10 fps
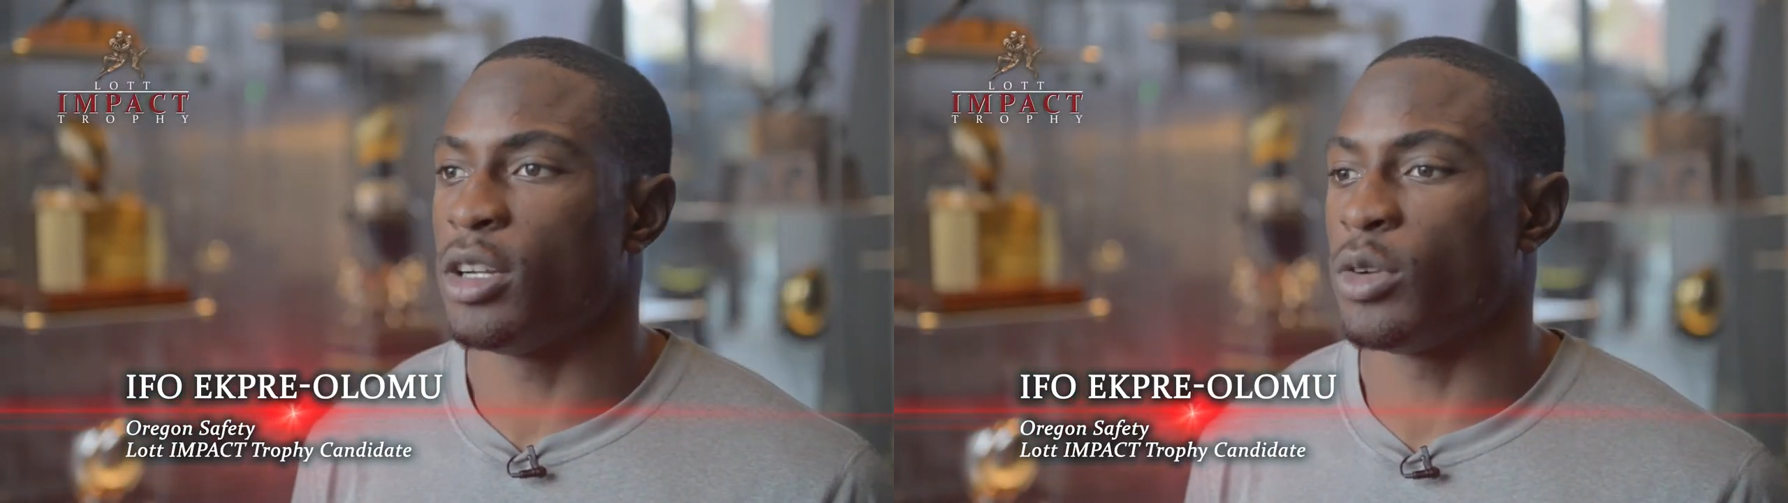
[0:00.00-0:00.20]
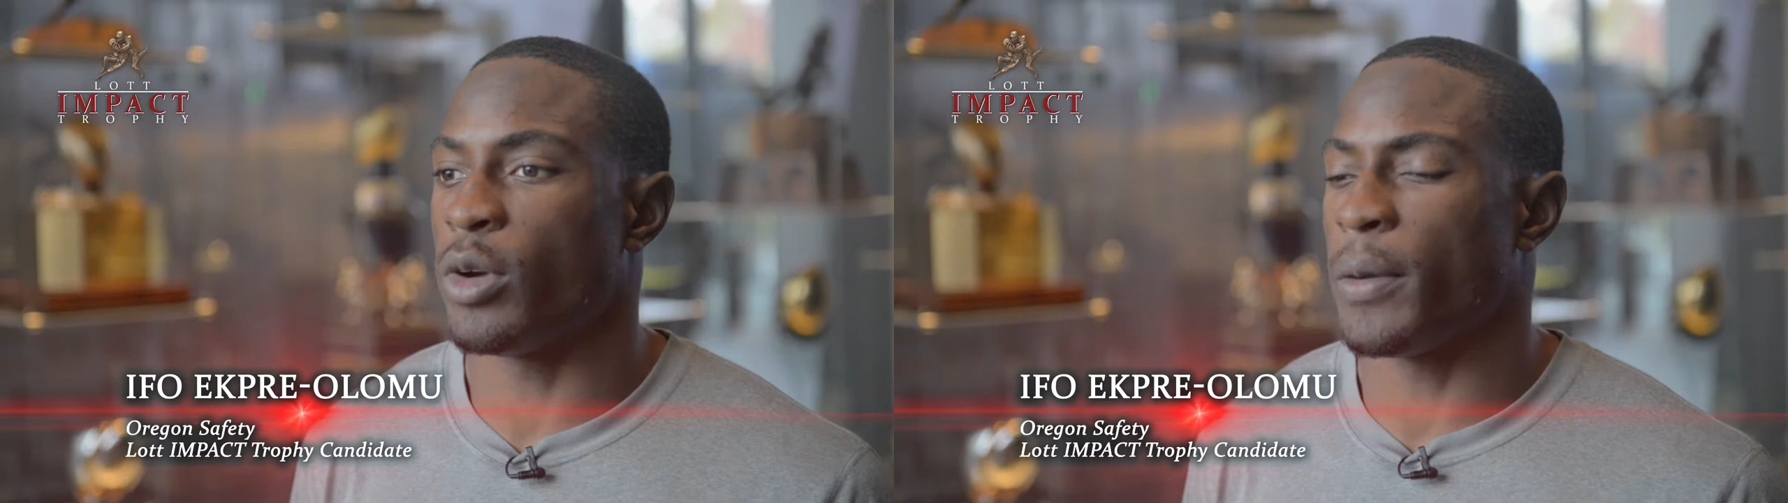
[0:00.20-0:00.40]

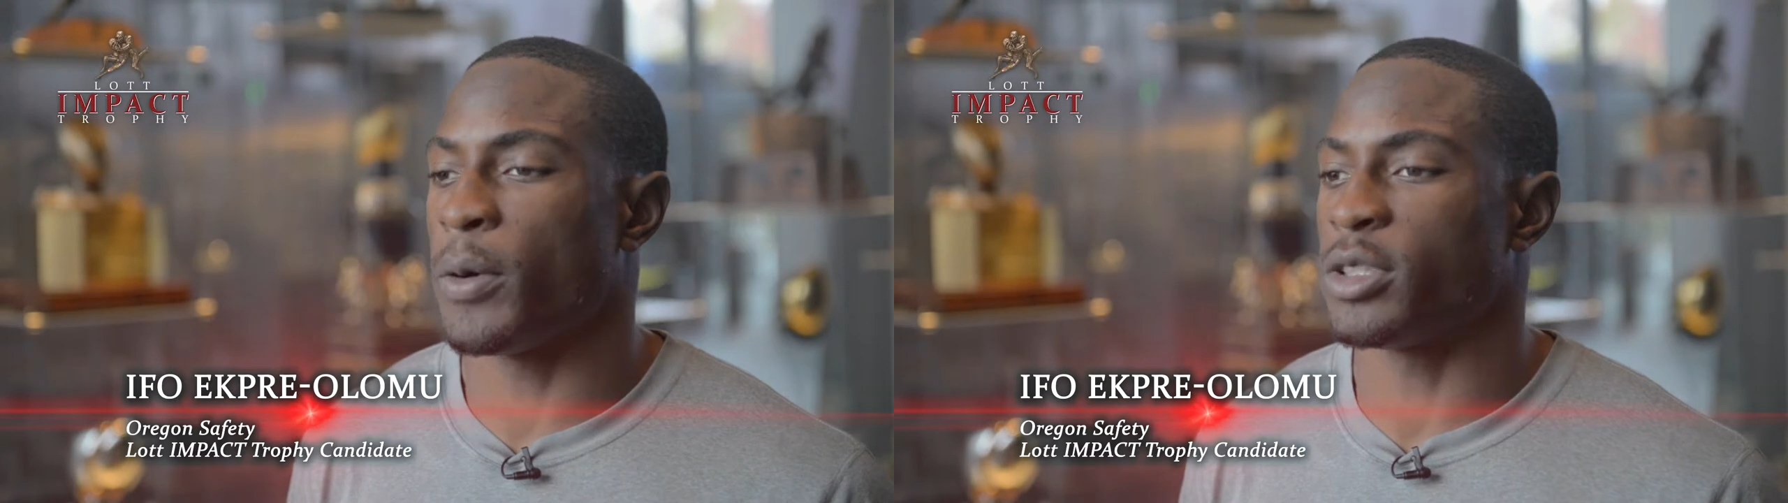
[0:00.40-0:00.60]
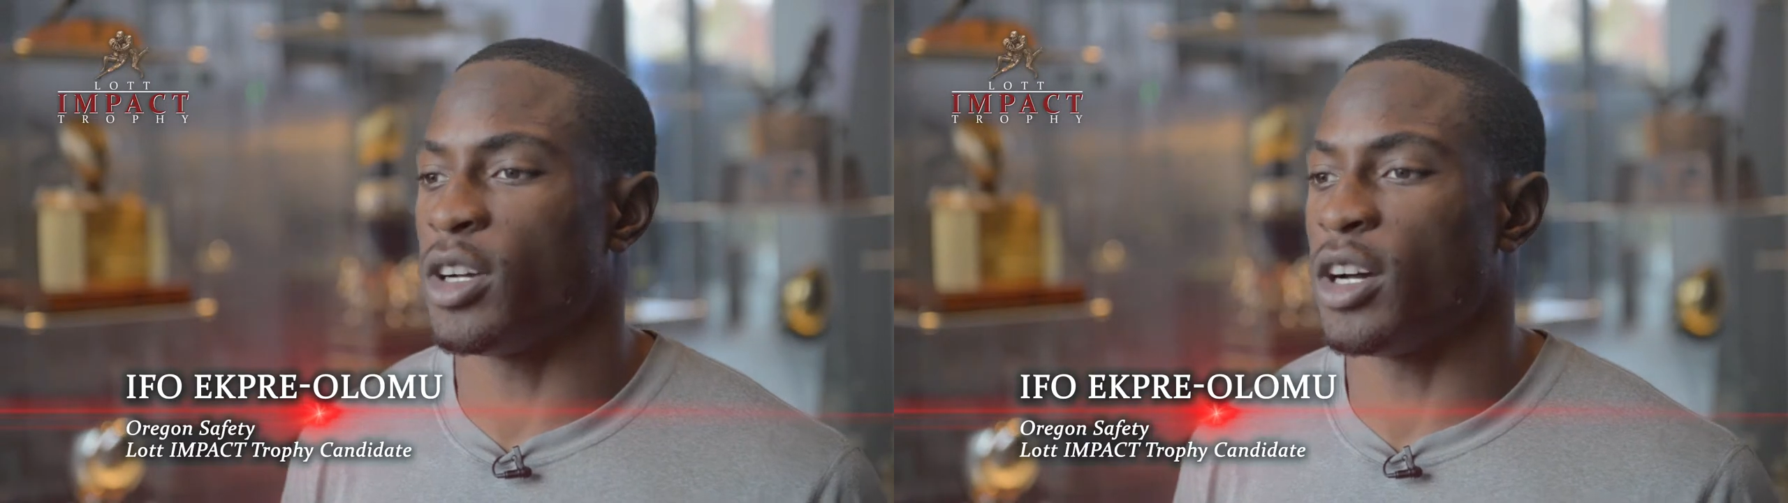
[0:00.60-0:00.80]
great
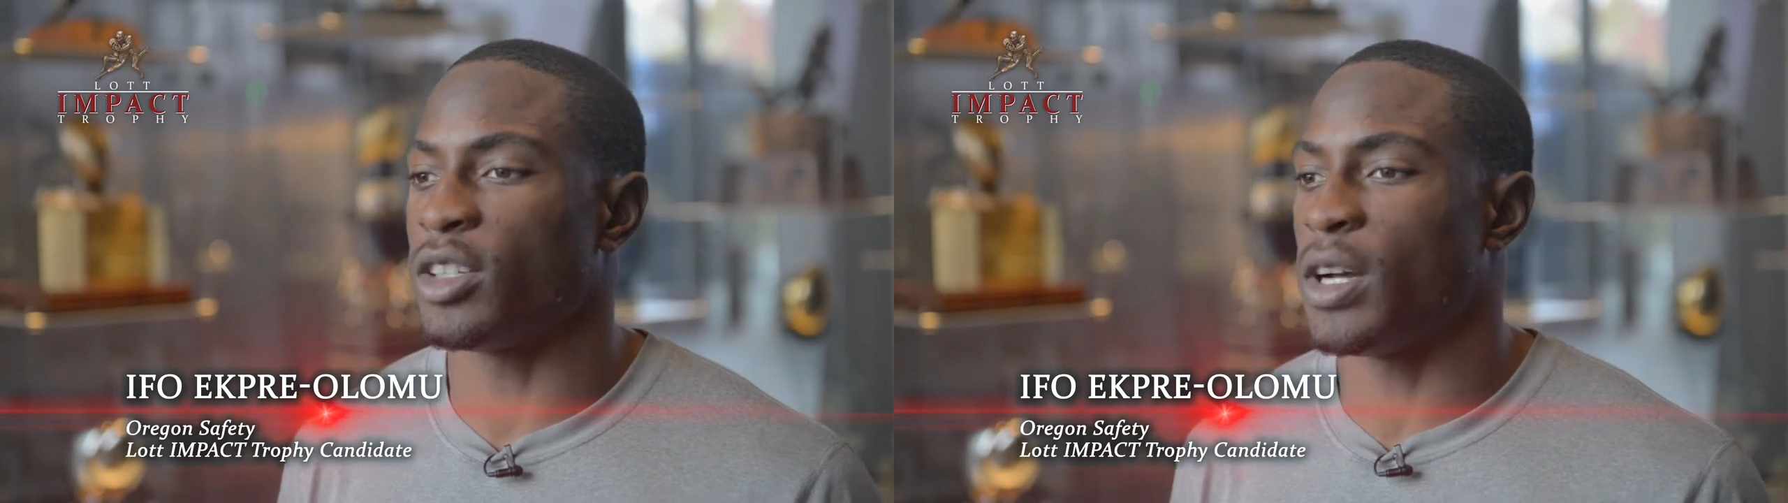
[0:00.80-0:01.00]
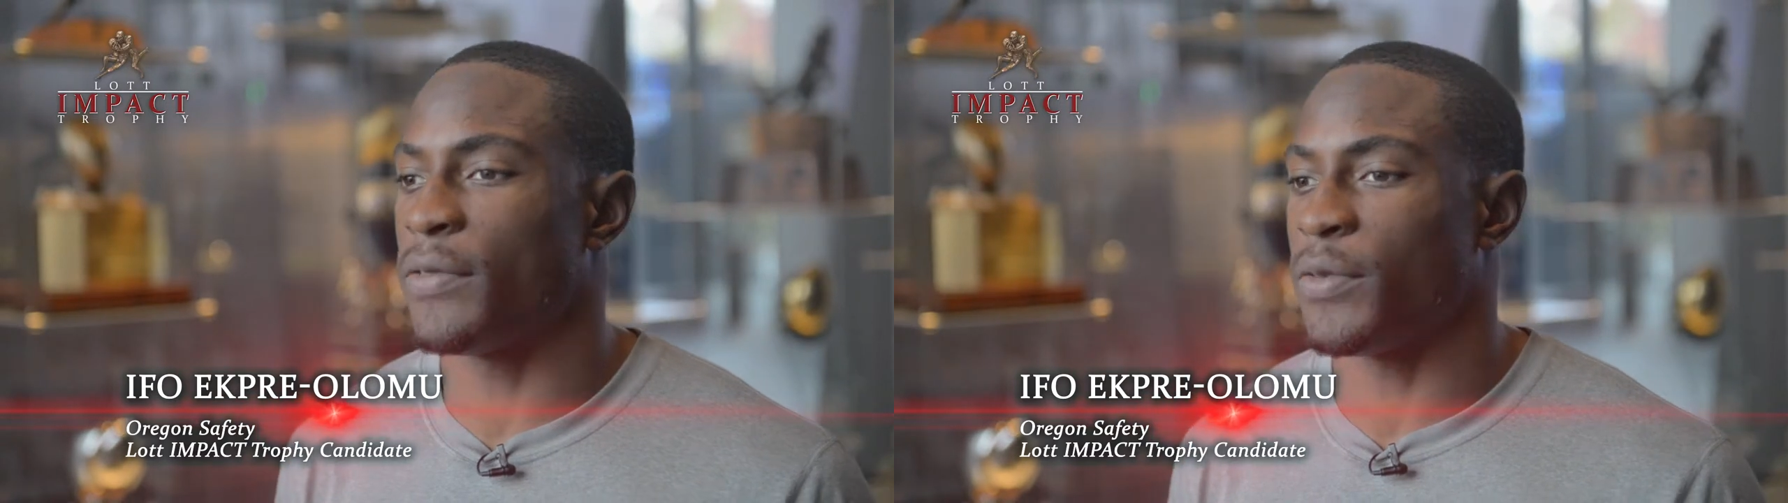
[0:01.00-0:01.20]
person on
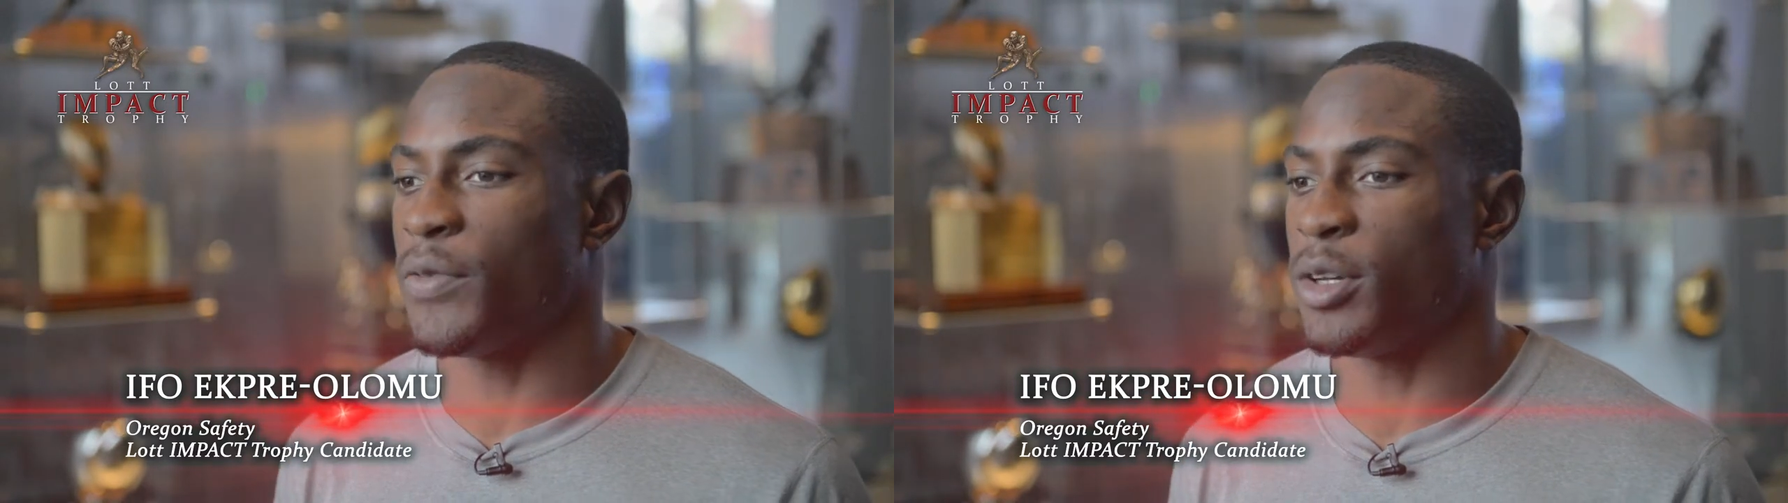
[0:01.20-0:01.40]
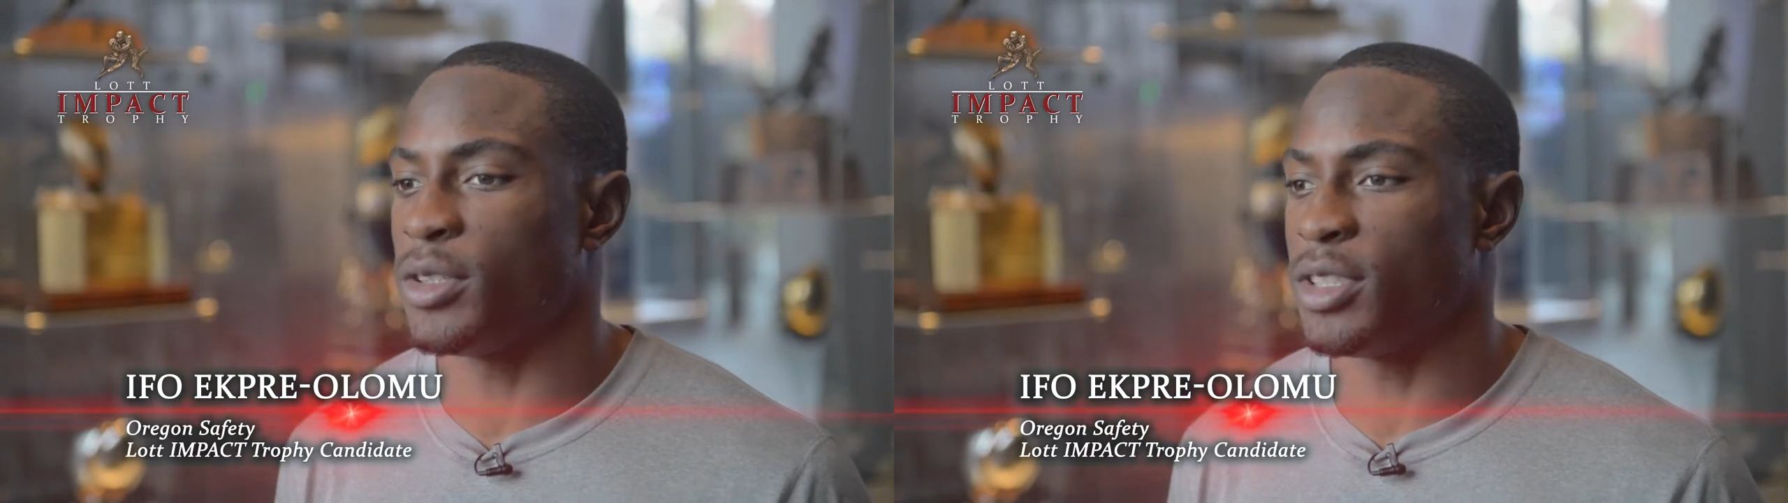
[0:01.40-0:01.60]
and off the field,